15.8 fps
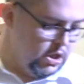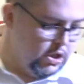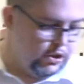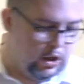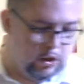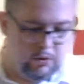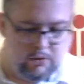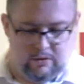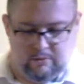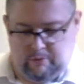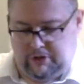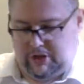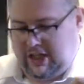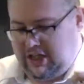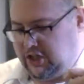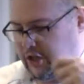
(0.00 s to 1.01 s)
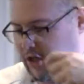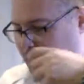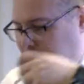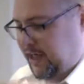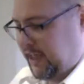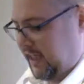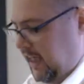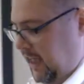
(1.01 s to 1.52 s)
So with decent
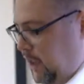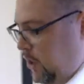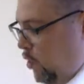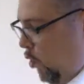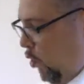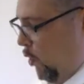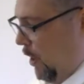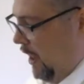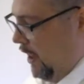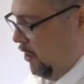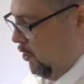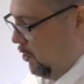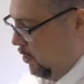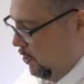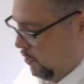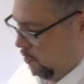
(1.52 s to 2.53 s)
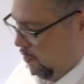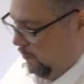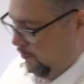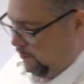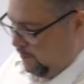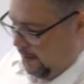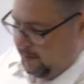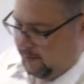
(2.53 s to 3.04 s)
IDE tooling, you can sort
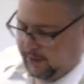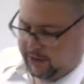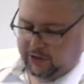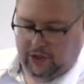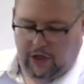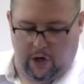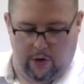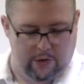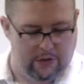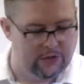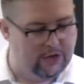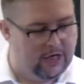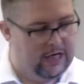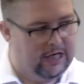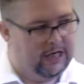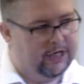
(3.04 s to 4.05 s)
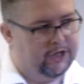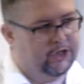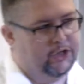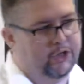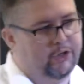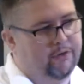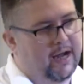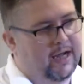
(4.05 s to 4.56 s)
of grab a piece of code and say
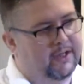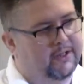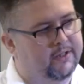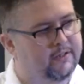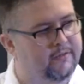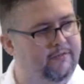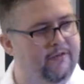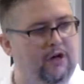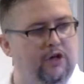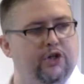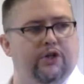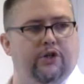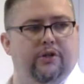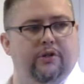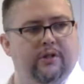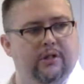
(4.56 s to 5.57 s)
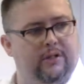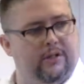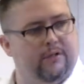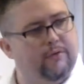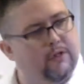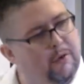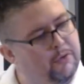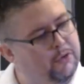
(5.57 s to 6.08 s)
extract function
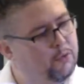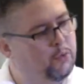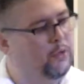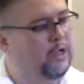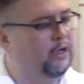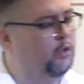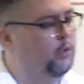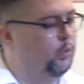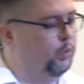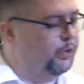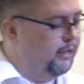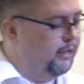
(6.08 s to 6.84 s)
and go and do all that cool